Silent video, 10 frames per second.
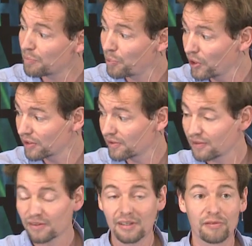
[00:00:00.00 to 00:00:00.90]
the points
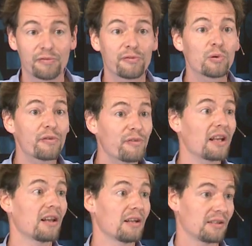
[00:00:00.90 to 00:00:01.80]
that
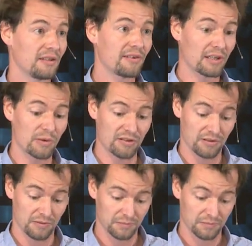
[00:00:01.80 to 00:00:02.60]
fulfill this equation.